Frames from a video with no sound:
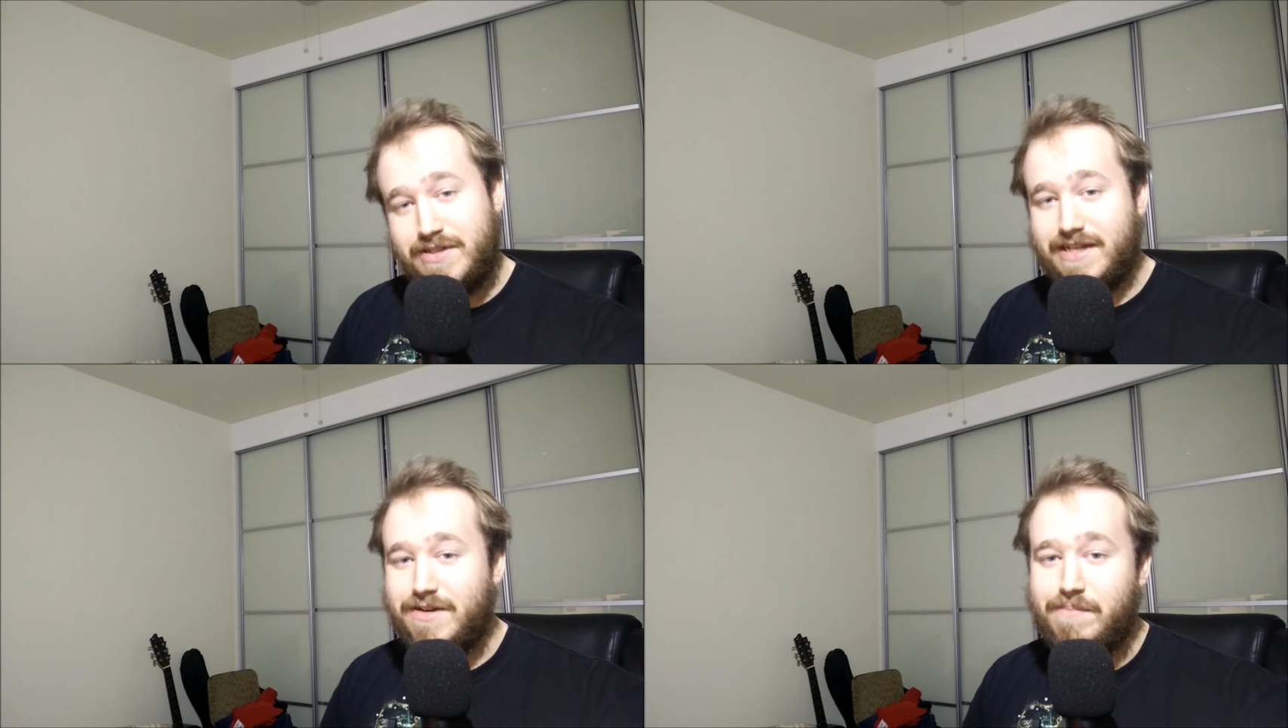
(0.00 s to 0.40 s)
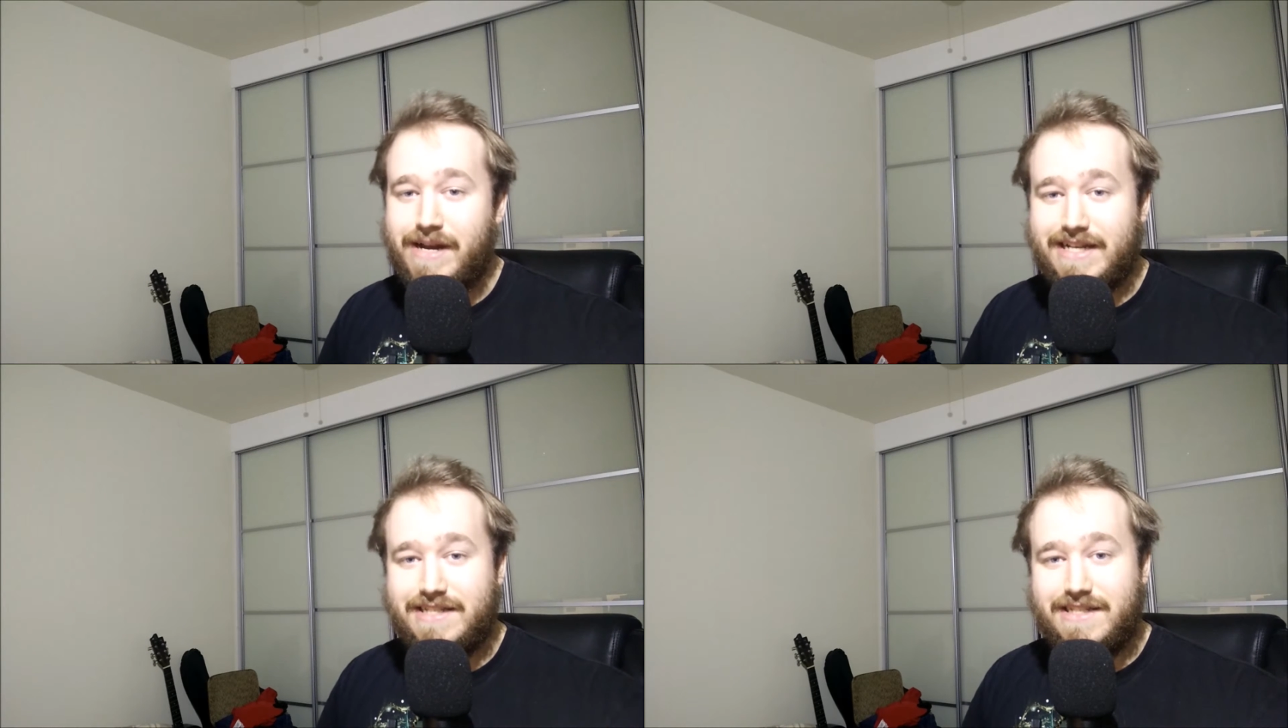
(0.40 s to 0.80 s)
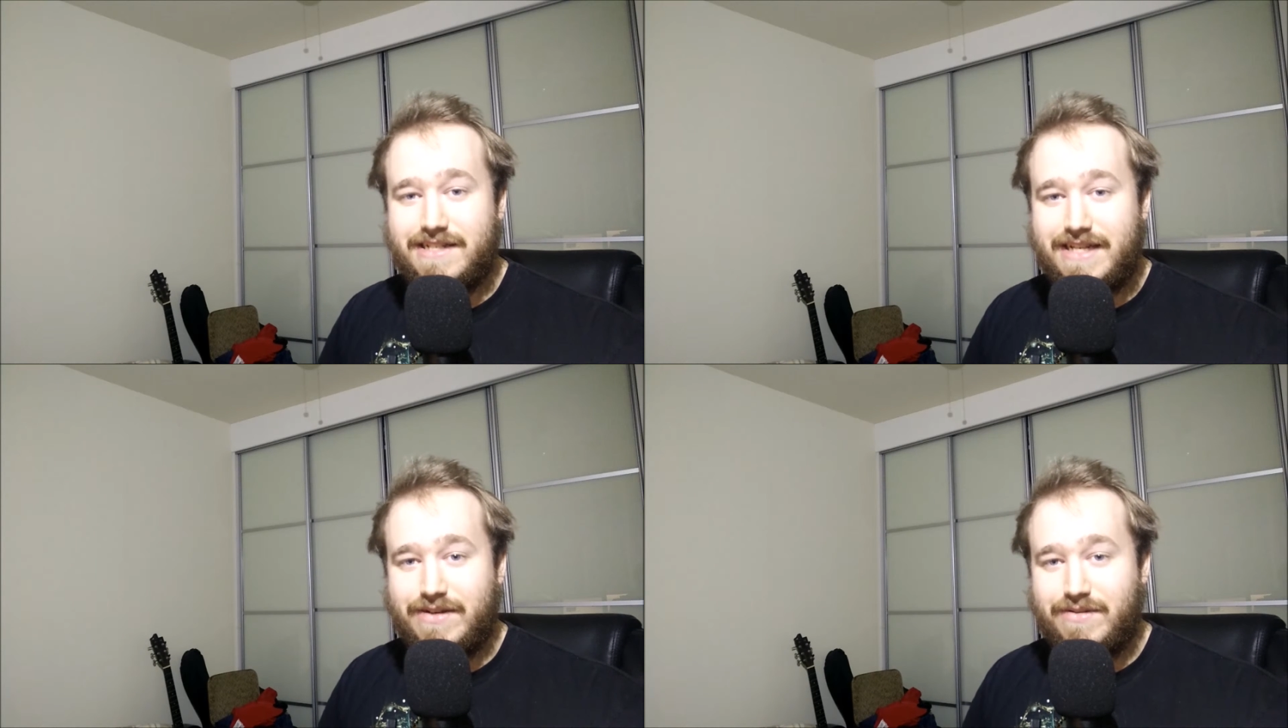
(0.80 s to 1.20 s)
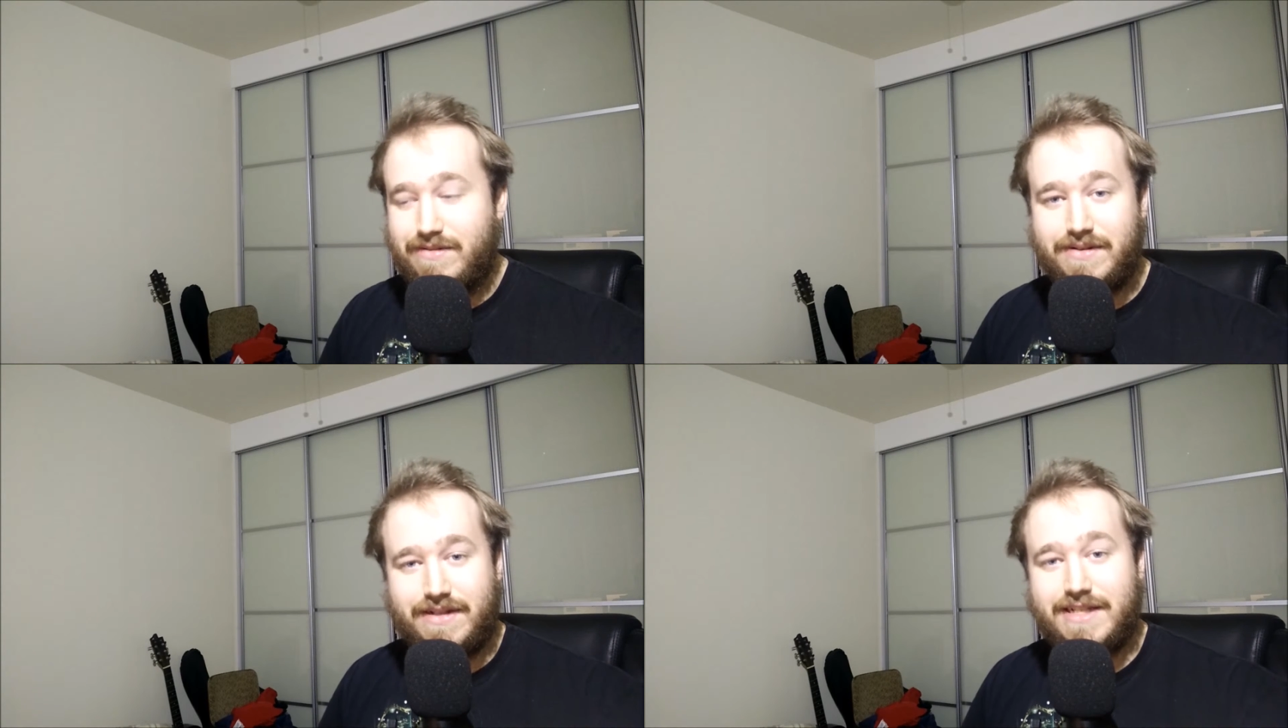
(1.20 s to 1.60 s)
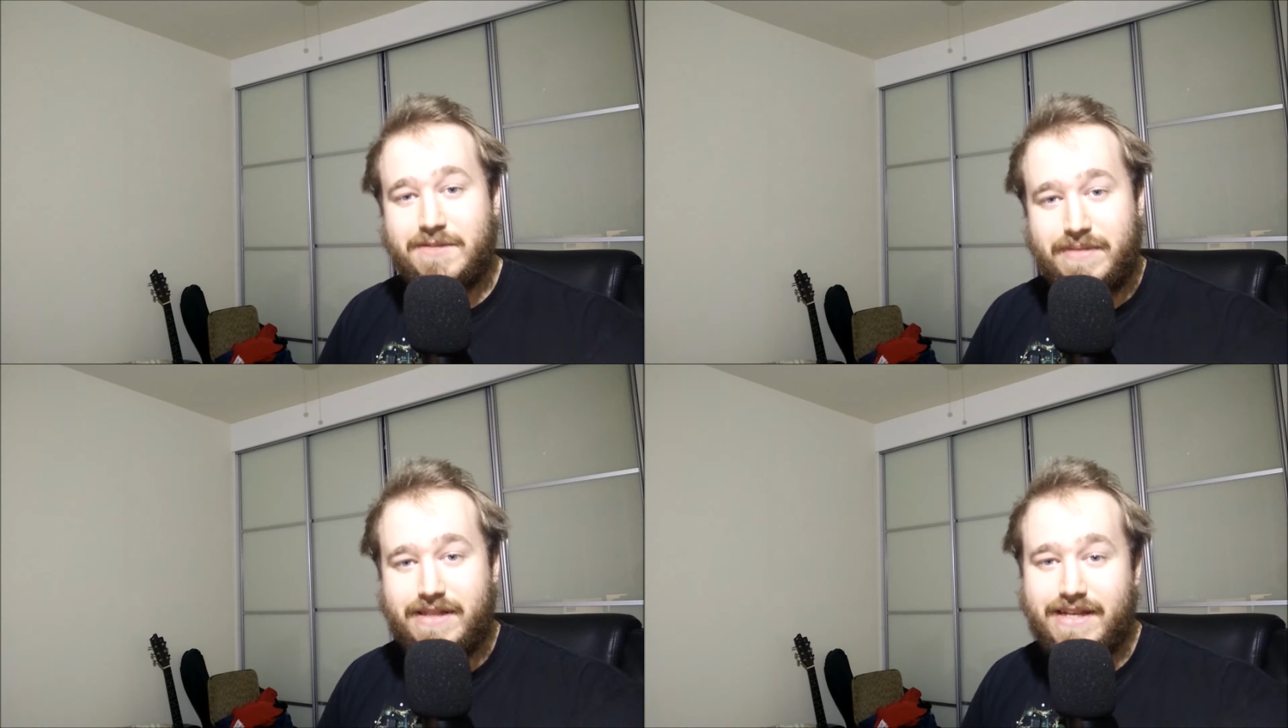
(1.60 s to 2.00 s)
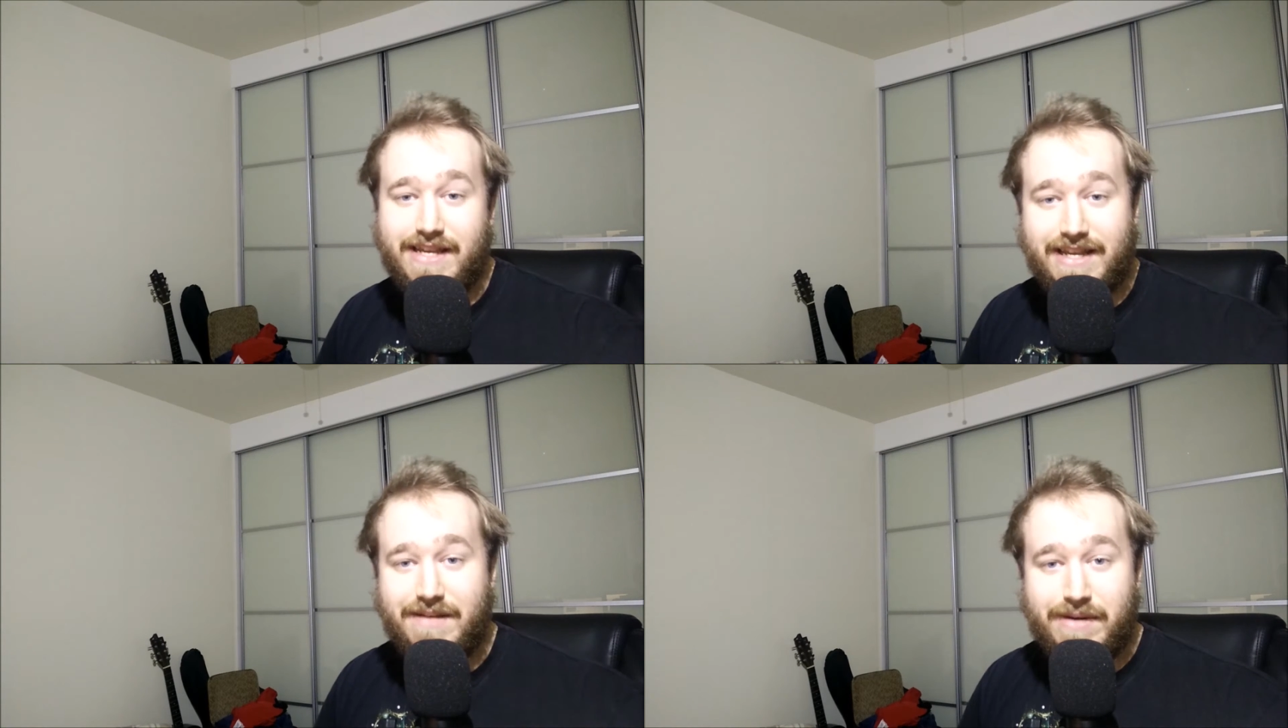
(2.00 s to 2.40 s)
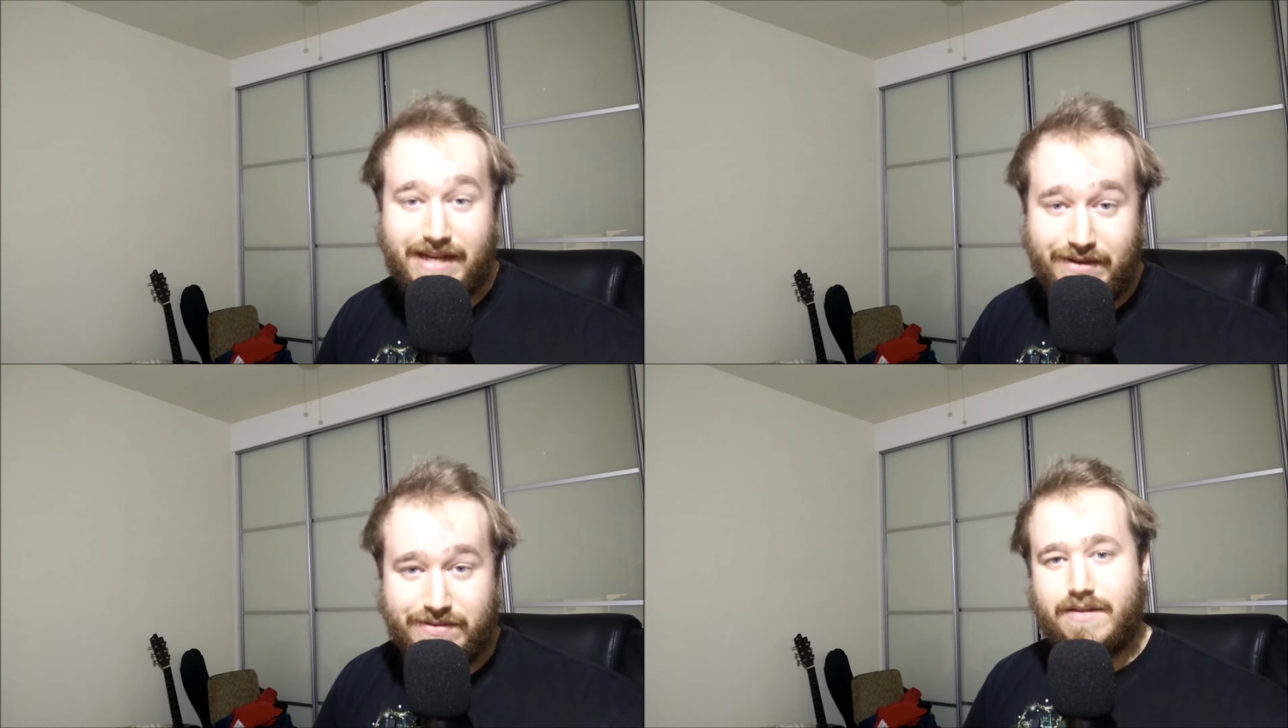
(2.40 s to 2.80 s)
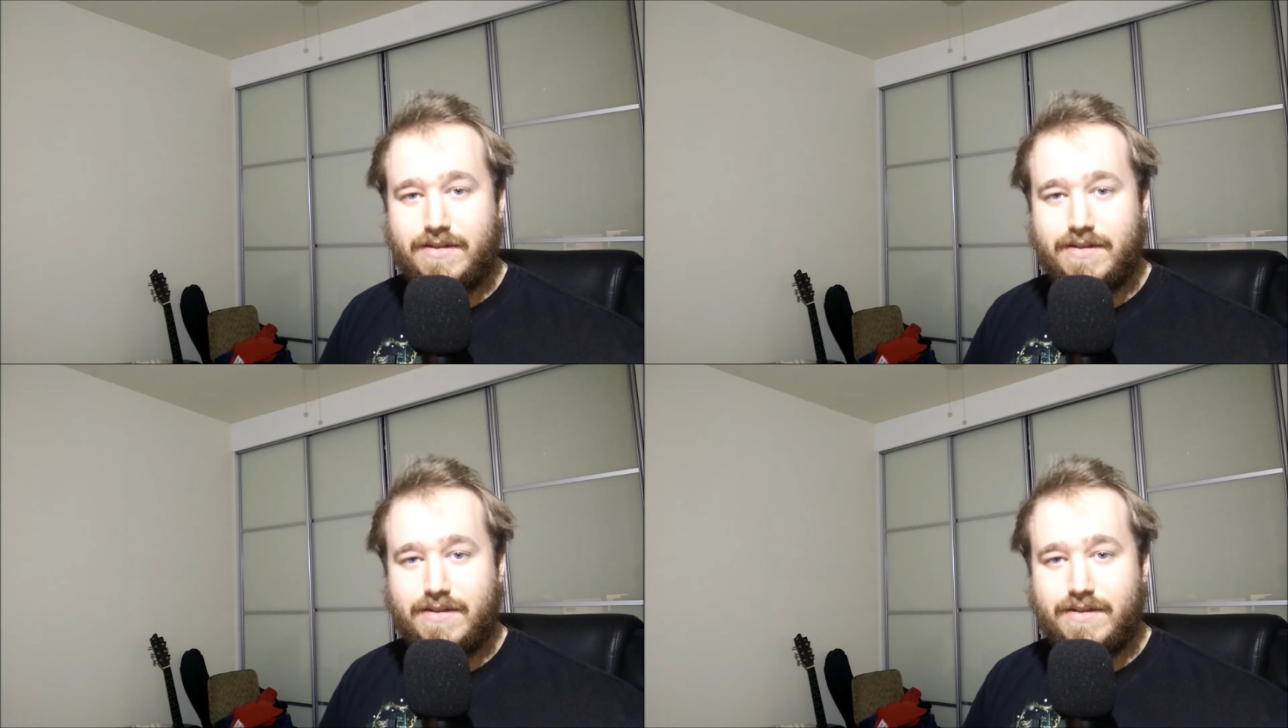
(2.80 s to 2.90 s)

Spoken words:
I come back and sit down, I'll spit the Kit Kat back out.